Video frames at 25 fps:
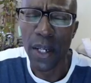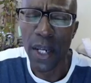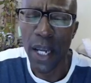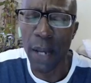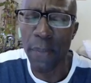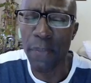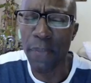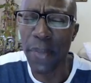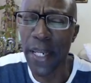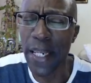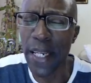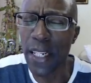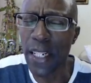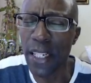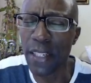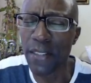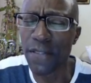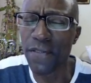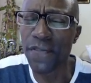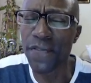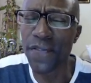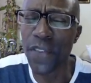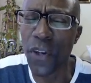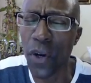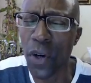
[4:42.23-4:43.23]
and be
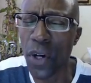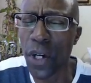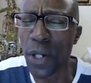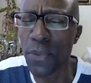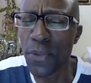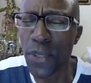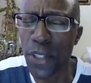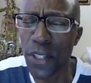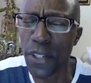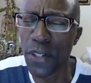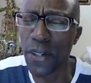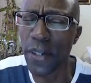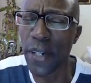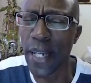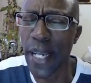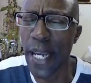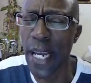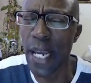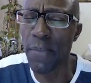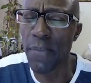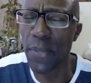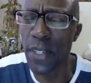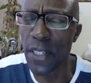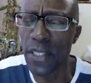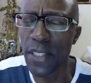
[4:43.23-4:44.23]
conformed to your
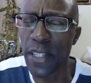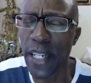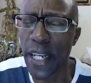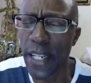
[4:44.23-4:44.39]
image